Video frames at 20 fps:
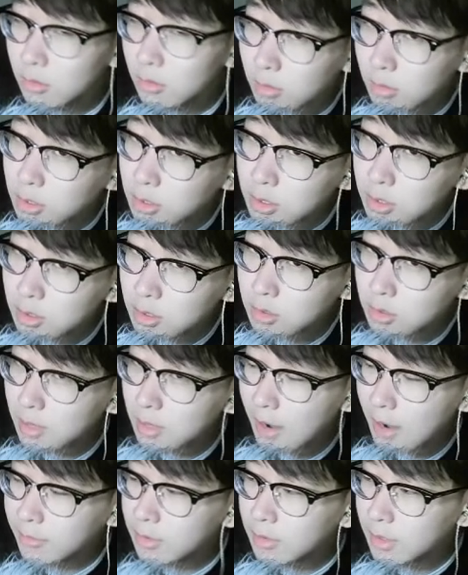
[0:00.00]
What you can do
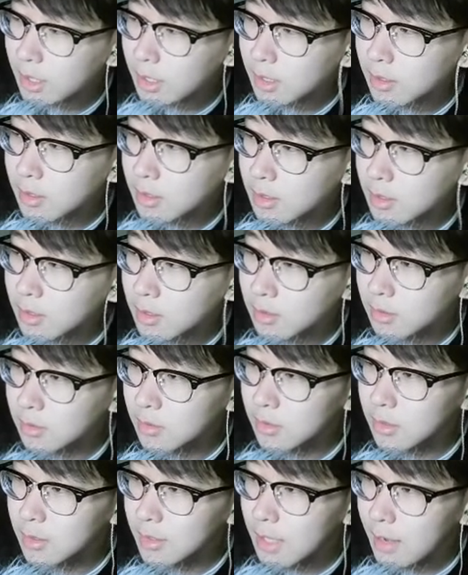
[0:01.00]
after that is
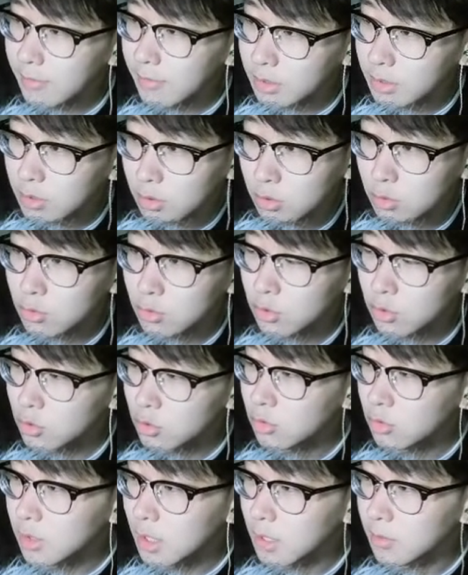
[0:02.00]
just have a huge
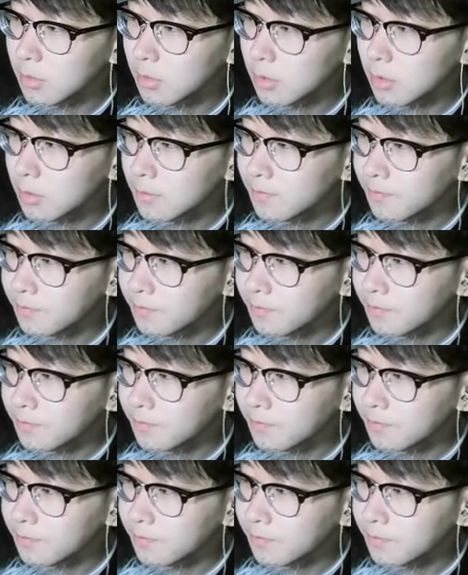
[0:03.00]
truth table